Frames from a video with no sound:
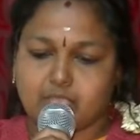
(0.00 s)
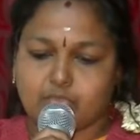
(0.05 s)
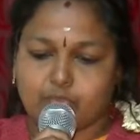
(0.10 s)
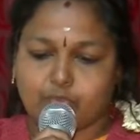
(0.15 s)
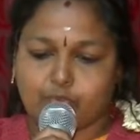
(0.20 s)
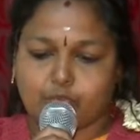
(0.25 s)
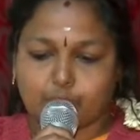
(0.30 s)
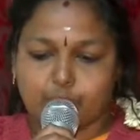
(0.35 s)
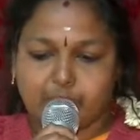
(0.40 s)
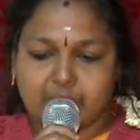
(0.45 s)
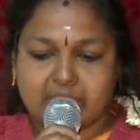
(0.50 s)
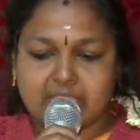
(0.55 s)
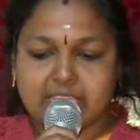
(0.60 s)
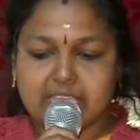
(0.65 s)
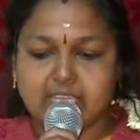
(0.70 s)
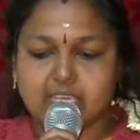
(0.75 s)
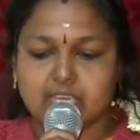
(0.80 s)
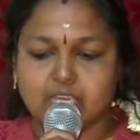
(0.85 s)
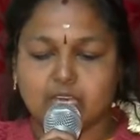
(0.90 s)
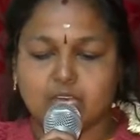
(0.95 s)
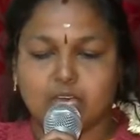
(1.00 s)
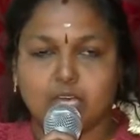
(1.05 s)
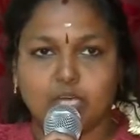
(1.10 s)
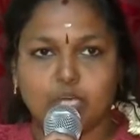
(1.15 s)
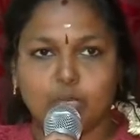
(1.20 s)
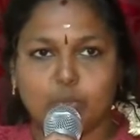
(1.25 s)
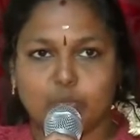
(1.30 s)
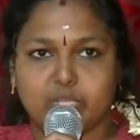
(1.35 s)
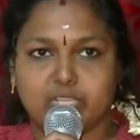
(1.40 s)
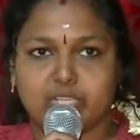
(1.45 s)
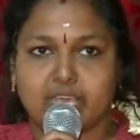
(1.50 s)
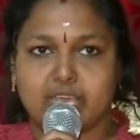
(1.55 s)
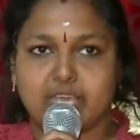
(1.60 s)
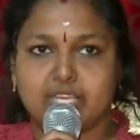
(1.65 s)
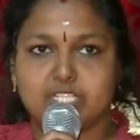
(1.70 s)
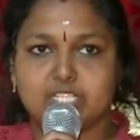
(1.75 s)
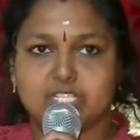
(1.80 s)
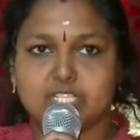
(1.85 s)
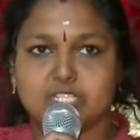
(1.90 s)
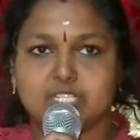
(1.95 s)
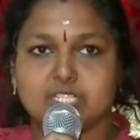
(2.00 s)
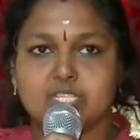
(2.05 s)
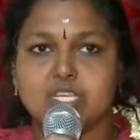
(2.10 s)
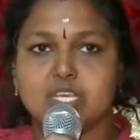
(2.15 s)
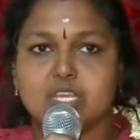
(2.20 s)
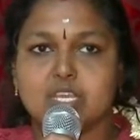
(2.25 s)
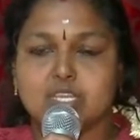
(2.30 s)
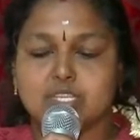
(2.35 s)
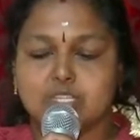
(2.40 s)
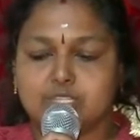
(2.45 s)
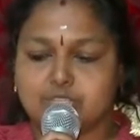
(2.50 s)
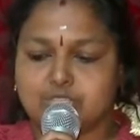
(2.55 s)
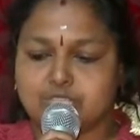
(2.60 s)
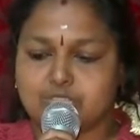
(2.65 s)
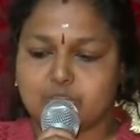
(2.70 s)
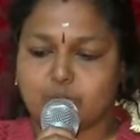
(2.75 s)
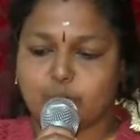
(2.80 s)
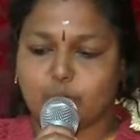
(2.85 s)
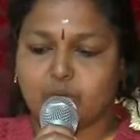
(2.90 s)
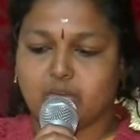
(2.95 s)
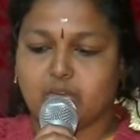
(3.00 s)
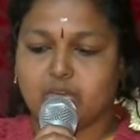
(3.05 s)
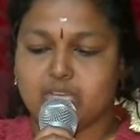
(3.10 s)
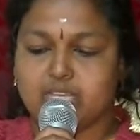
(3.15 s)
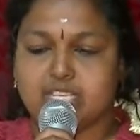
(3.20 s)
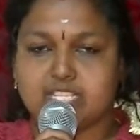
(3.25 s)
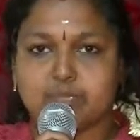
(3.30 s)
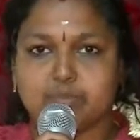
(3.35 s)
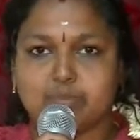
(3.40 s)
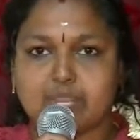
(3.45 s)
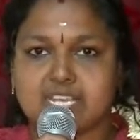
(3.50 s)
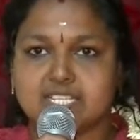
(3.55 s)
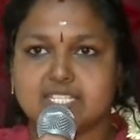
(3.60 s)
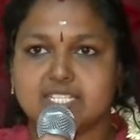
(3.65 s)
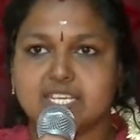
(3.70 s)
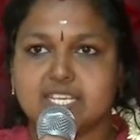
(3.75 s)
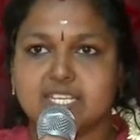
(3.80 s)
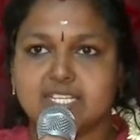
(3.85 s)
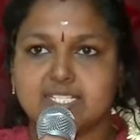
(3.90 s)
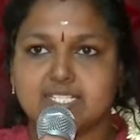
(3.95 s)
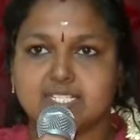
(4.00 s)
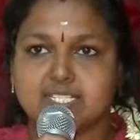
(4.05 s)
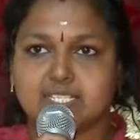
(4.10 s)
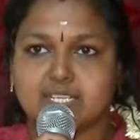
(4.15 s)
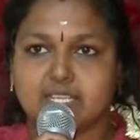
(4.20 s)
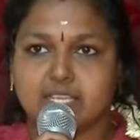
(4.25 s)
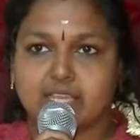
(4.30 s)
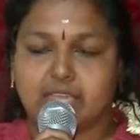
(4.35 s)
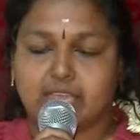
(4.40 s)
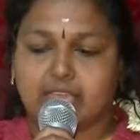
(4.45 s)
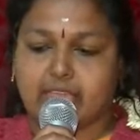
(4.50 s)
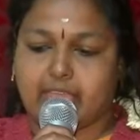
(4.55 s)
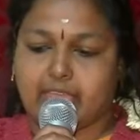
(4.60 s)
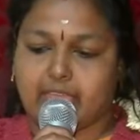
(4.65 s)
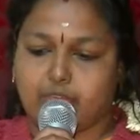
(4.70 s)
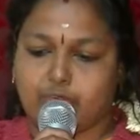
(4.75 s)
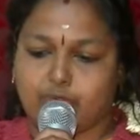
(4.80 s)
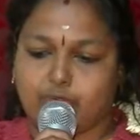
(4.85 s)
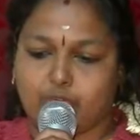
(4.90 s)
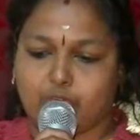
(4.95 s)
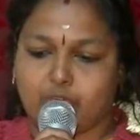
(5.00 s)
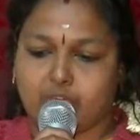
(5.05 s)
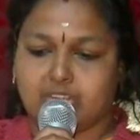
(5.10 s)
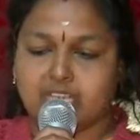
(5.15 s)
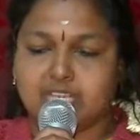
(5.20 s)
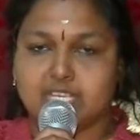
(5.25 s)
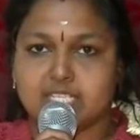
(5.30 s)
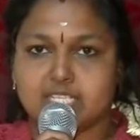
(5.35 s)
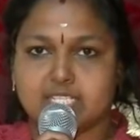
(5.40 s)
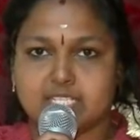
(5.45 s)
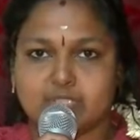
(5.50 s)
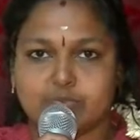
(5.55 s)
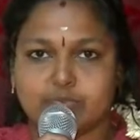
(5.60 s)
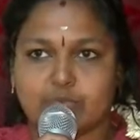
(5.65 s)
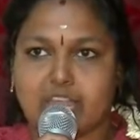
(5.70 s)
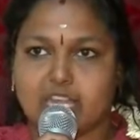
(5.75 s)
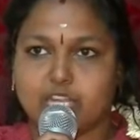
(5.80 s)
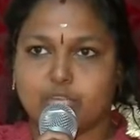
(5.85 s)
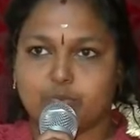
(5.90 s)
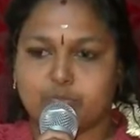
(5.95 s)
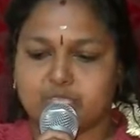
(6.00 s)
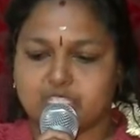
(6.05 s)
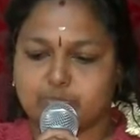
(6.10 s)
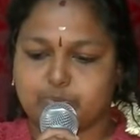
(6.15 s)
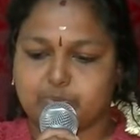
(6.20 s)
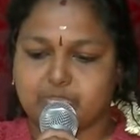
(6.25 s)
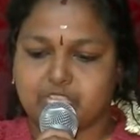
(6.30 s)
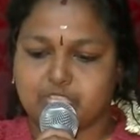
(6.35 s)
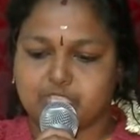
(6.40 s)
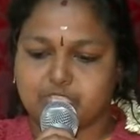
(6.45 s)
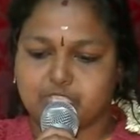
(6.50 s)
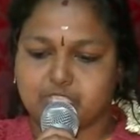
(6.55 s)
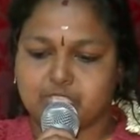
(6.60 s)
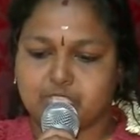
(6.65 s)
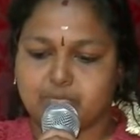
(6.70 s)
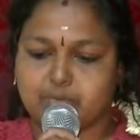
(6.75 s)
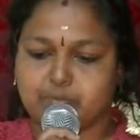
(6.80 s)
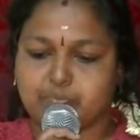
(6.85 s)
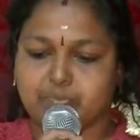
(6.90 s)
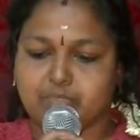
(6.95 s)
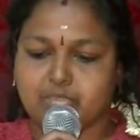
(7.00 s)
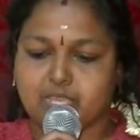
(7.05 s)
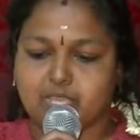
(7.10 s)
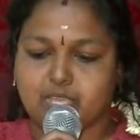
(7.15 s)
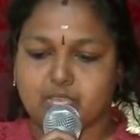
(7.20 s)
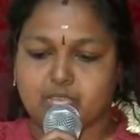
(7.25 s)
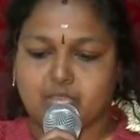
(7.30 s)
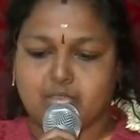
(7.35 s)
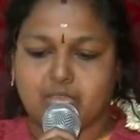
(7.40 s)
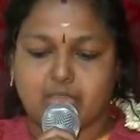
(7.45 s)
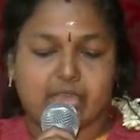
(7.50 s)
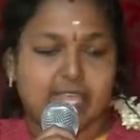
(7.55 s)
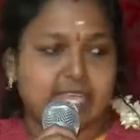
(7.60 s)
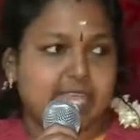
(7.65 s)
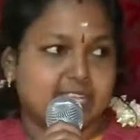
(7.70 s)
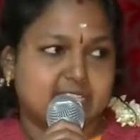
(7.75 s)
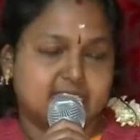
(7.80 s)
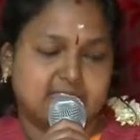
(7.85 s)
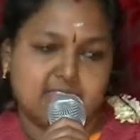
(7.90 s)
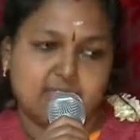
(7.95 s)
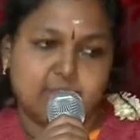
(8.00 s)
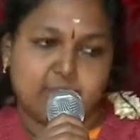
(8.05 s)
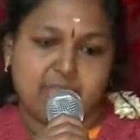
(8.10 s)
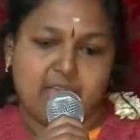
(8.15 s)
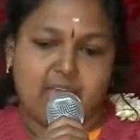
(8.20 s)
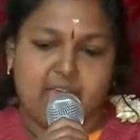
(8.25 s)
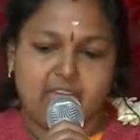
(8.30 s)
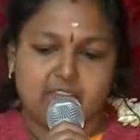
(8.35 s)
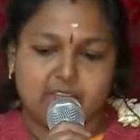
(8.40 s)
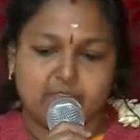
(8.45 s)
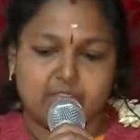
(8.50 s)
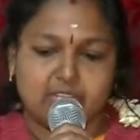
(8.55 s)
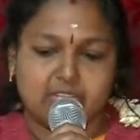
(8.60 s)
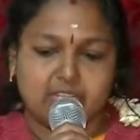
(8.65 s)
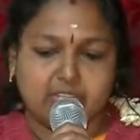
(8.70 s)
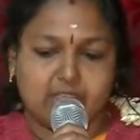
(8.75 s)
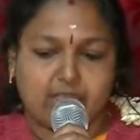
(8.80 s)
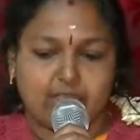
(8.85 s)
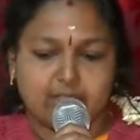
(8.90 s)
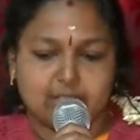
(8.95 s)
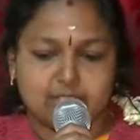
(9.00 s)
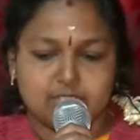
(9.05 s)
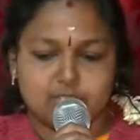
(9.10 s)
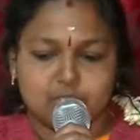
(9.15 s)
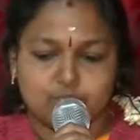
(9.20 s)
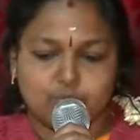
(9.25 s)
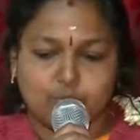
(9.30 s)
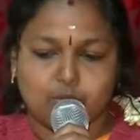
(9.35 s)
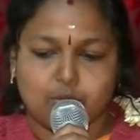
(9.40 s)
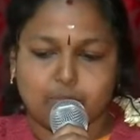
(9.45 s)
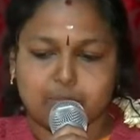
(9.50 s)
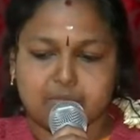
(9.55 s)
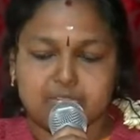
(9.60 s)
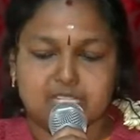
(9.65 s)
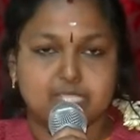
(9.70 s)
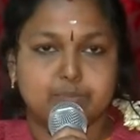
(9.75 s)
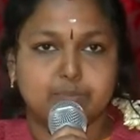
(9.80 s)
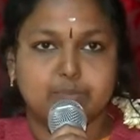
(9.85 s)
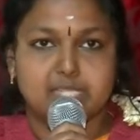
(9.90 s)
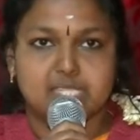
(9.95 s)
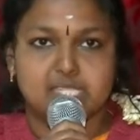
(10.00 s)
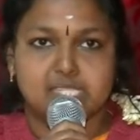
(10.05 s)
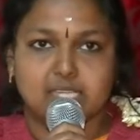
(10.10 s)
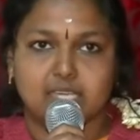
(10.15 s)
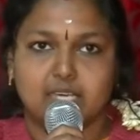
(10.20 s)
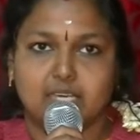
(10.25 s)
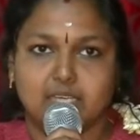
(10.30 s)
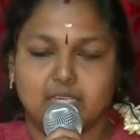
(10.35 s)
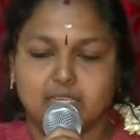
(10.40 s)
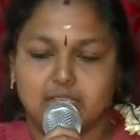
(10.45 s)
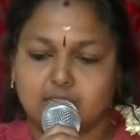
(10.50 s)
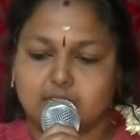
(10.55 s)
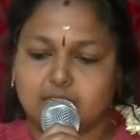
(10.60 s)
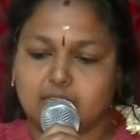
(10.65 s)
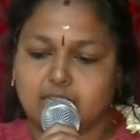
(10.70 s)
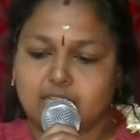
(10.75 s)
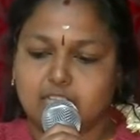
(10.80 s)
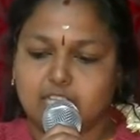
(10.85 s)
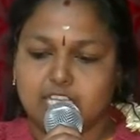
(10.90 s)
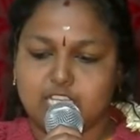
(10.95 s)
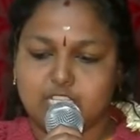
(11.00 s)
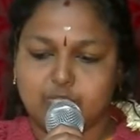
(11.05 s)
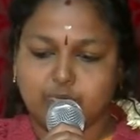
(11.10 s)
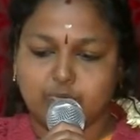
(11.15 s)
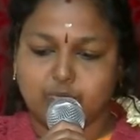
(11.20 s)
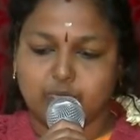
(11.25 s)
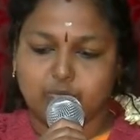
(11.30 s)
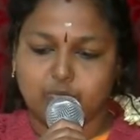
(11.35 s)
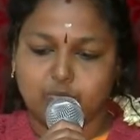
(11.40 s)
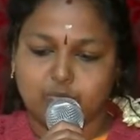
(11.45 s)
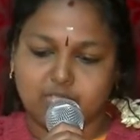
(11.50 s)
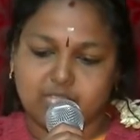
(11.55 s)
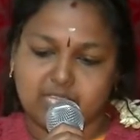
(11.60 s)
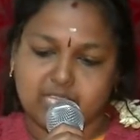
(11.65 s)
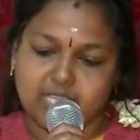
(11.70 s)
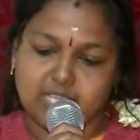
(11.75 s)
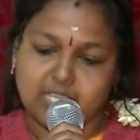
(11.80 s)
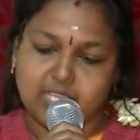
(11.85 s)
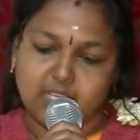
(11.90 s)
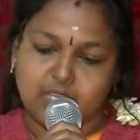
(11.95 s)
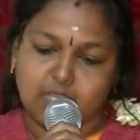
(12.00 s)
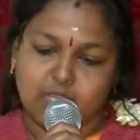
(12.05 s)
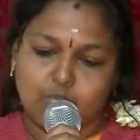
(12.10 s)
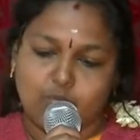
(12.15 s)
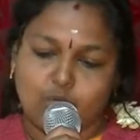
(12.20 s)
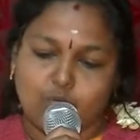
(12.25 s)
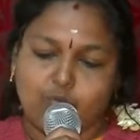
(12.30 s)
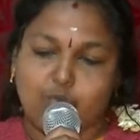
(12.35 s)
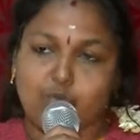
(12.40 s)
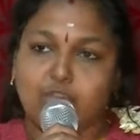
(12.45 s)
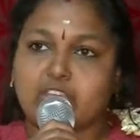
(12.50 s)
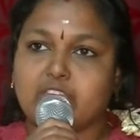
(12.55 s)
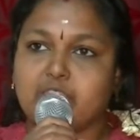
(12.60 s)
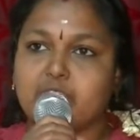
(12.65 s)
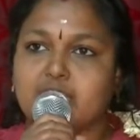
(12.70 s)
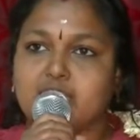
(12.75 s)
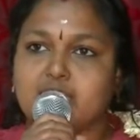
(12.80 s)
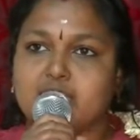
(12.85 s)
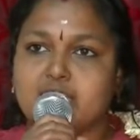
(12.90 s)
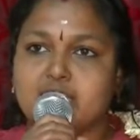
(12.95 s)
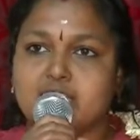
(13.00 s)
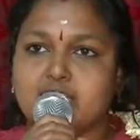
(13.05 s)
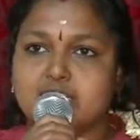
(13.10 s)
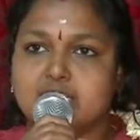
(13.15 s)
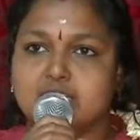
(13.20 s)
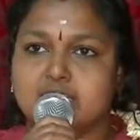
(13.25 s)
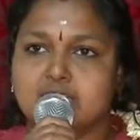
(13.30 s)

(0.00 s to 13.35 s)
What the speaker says: for being here with us to shower his blessings and for his valuable speech. I extend my heartfelt thanks to our principal sir, Ishwar Murthy, for giving us